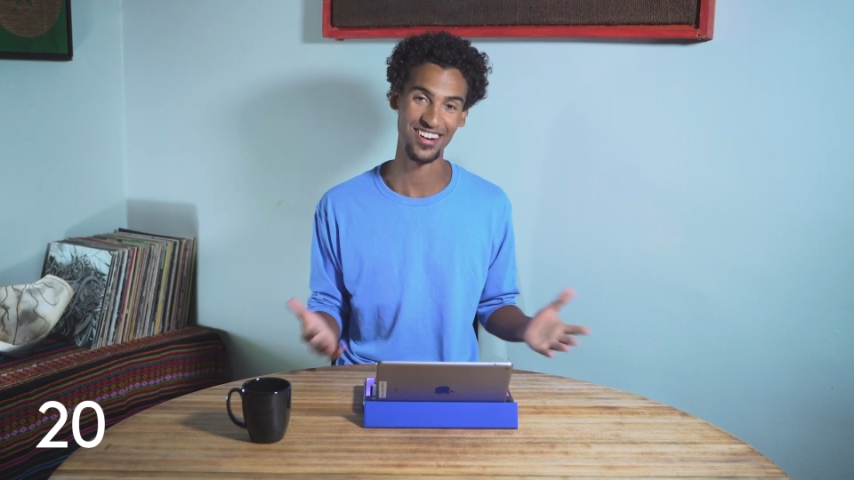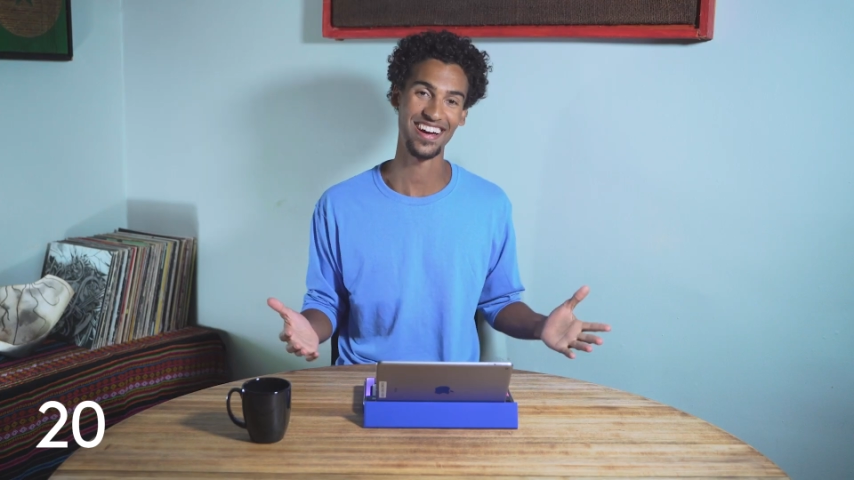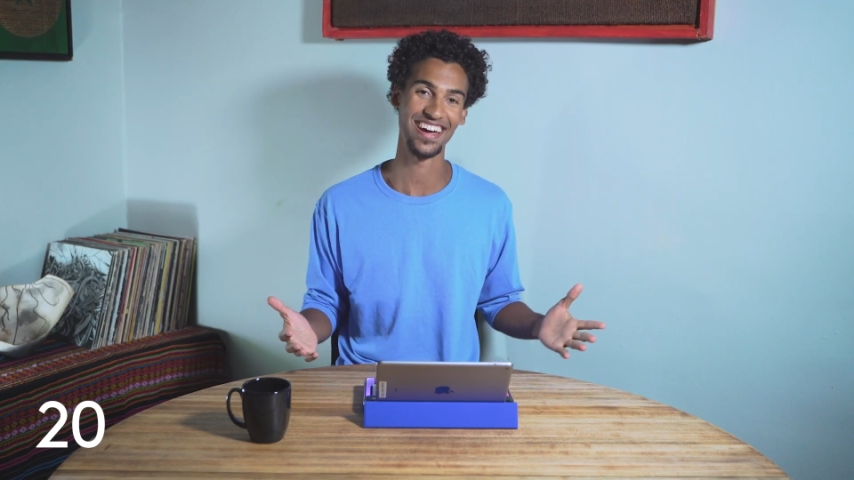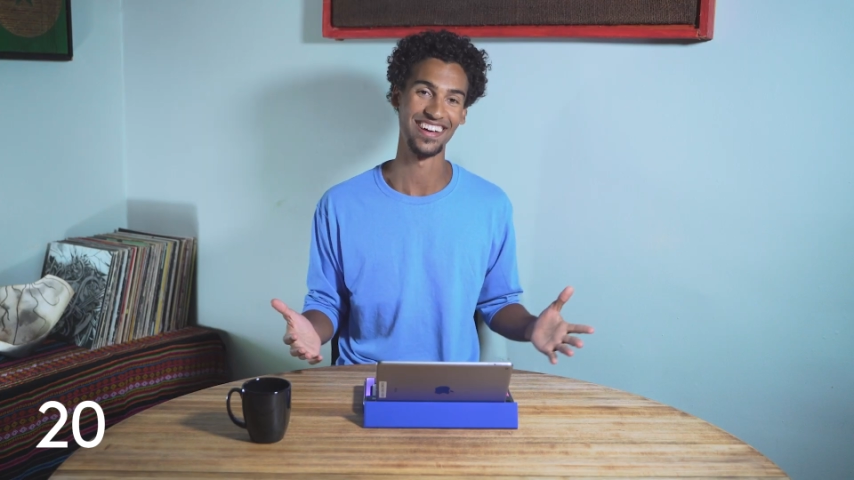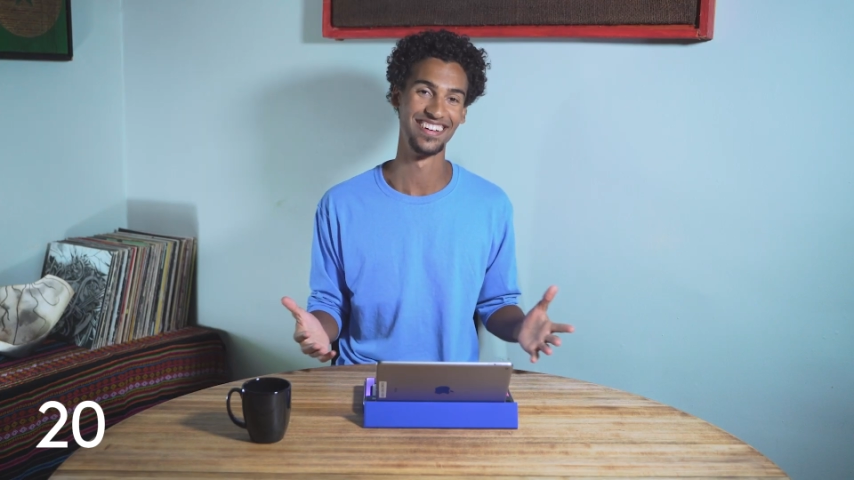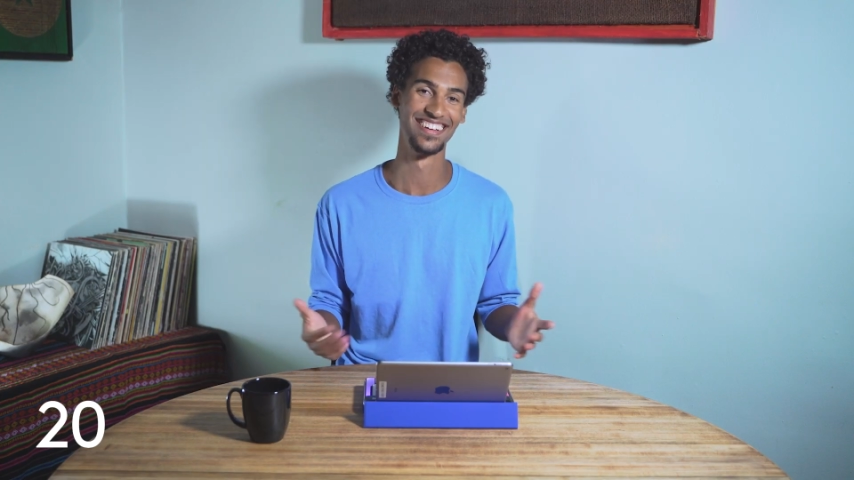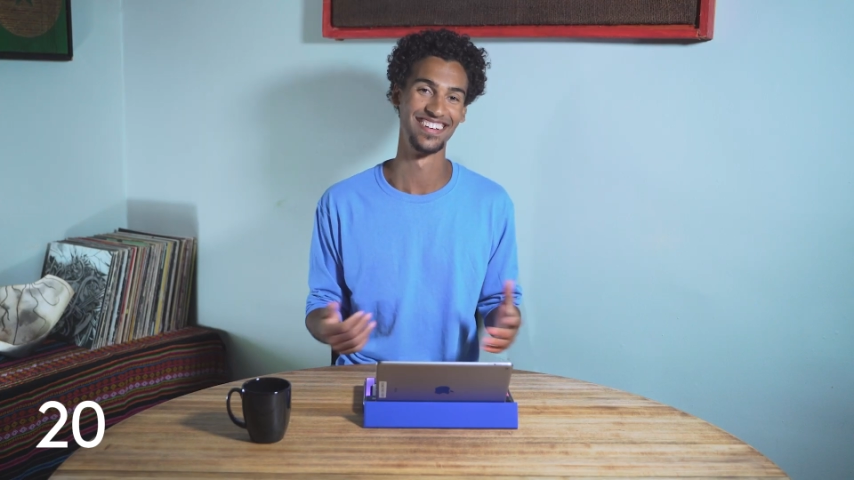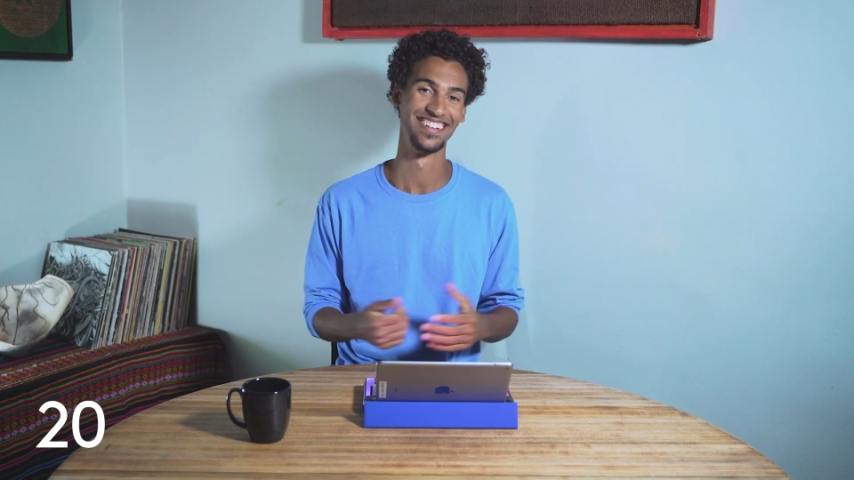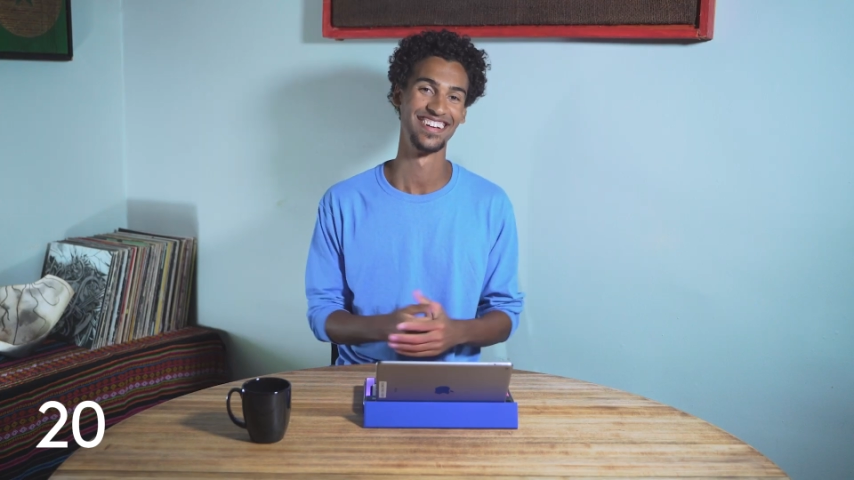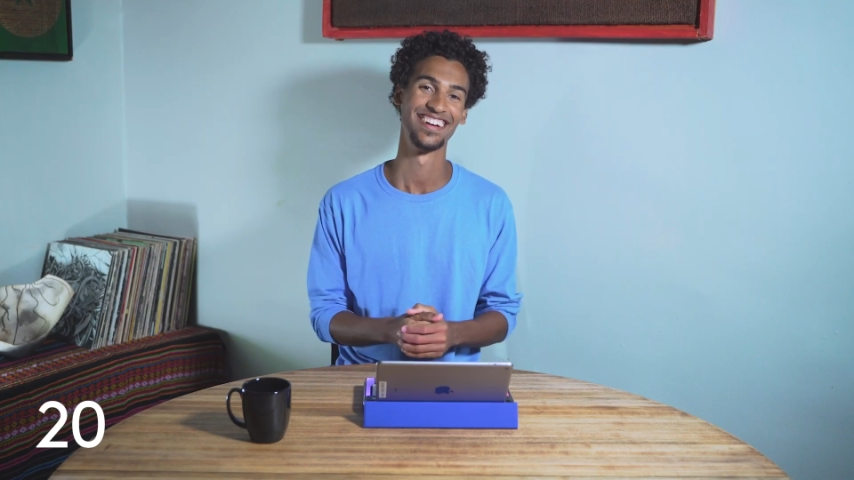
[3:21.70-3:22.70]
Alright,
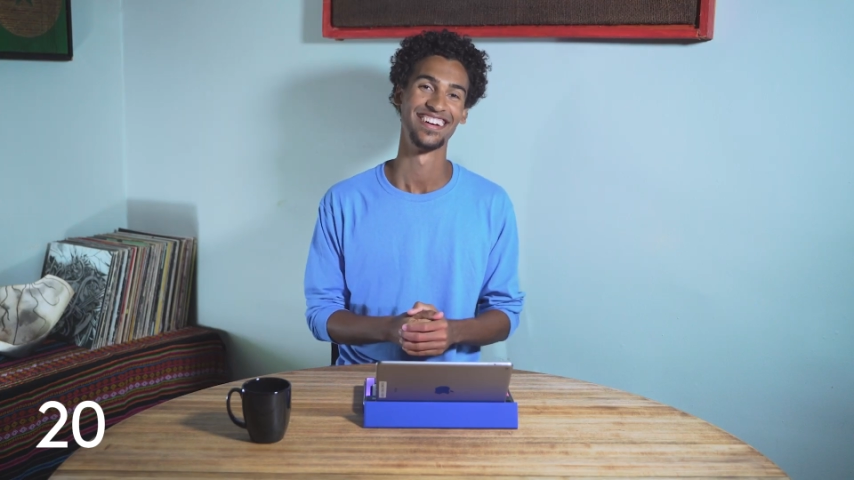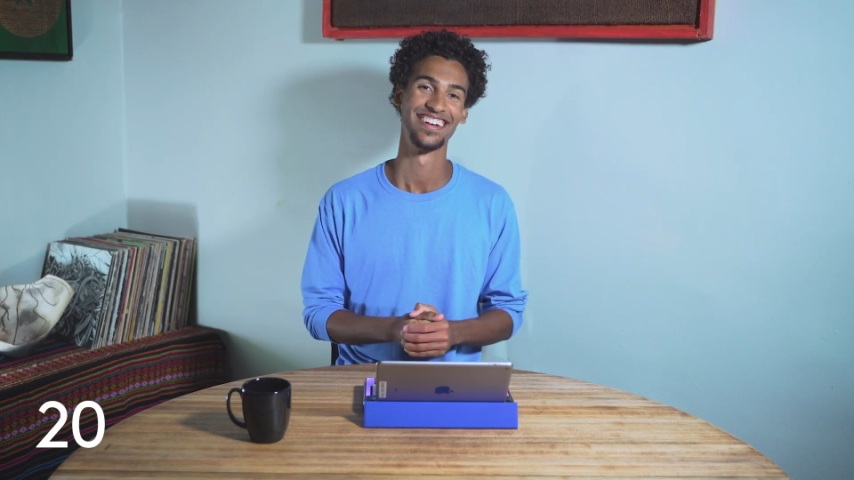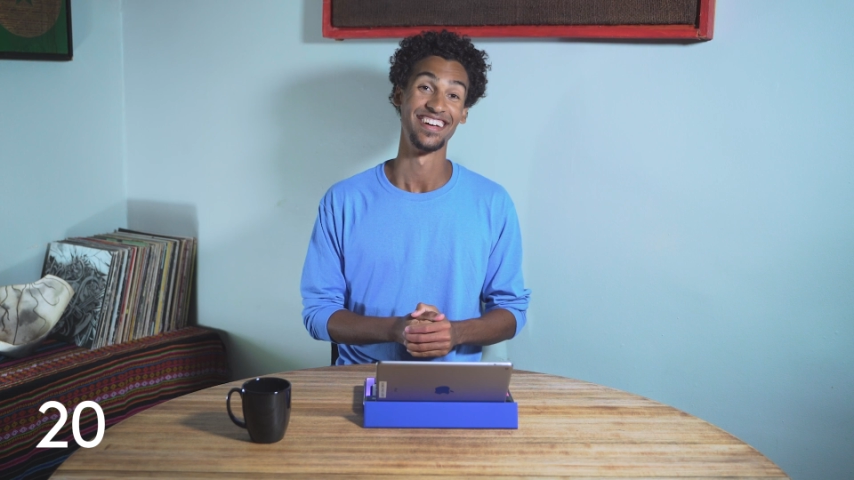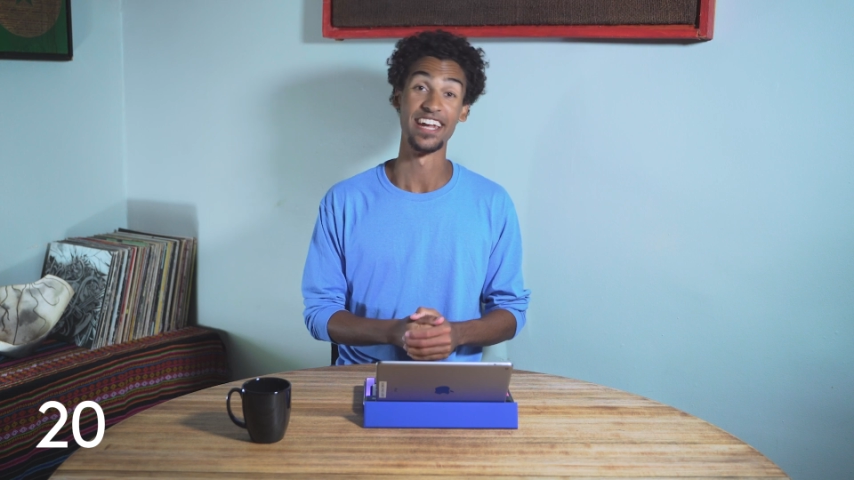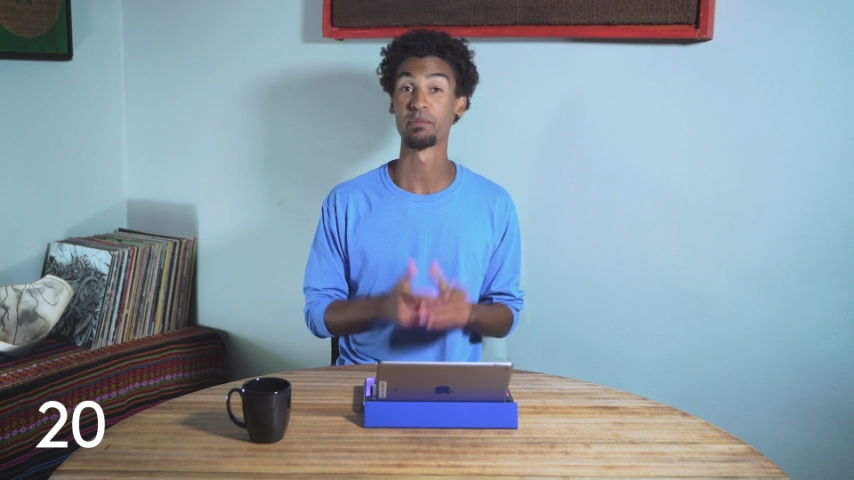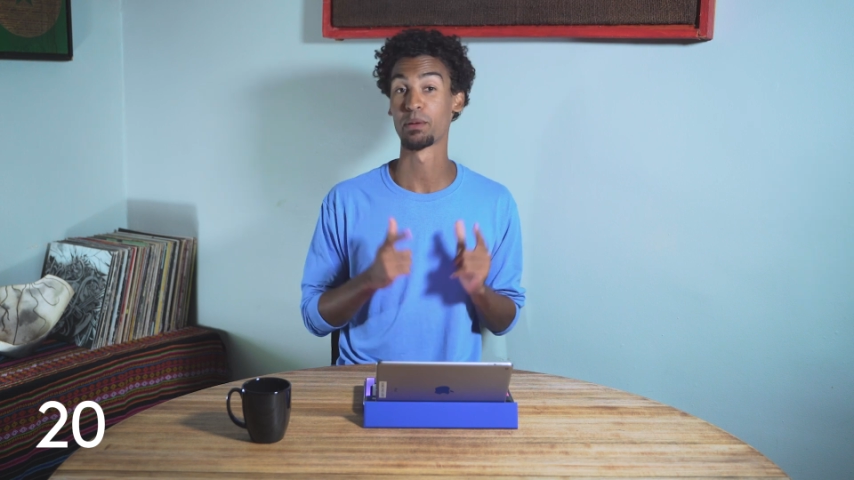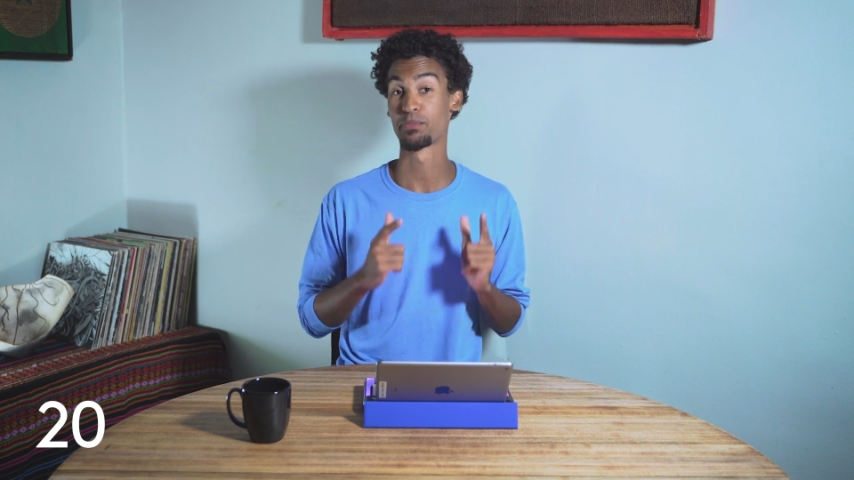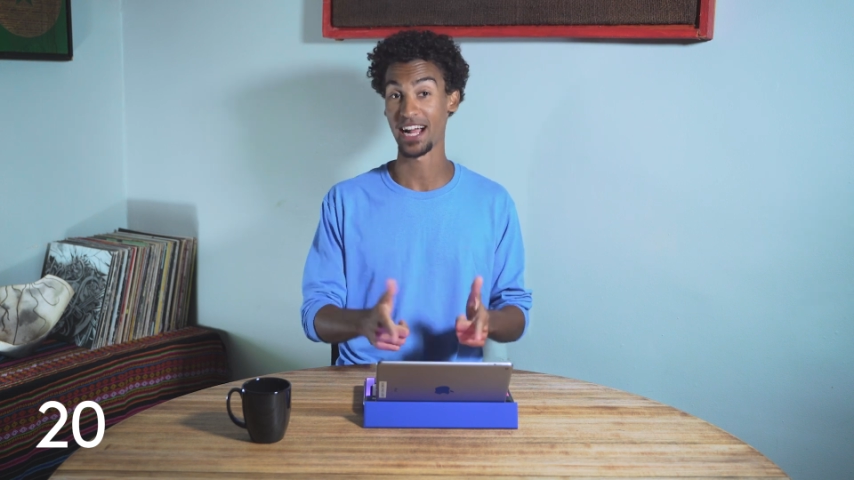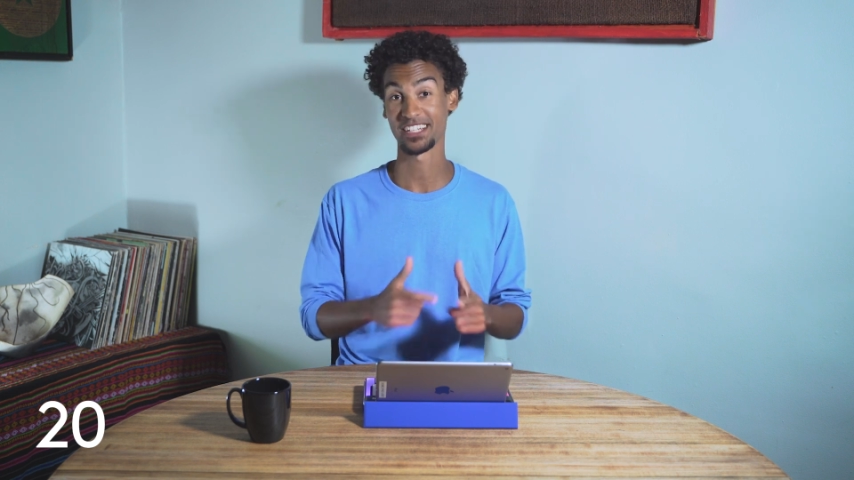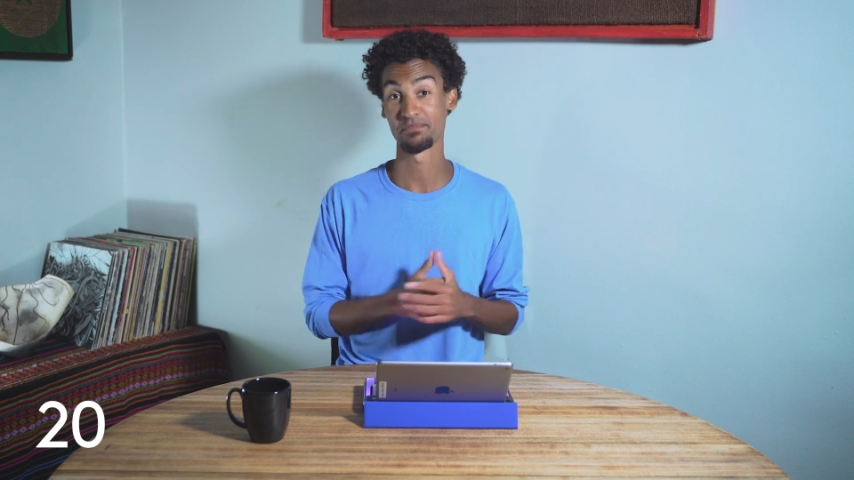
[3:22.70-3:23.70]
now I'm going to
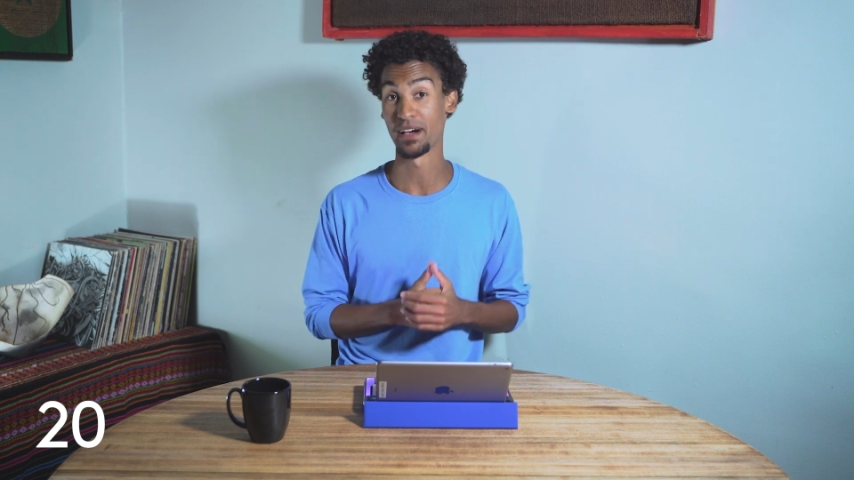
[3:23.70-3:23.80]
practice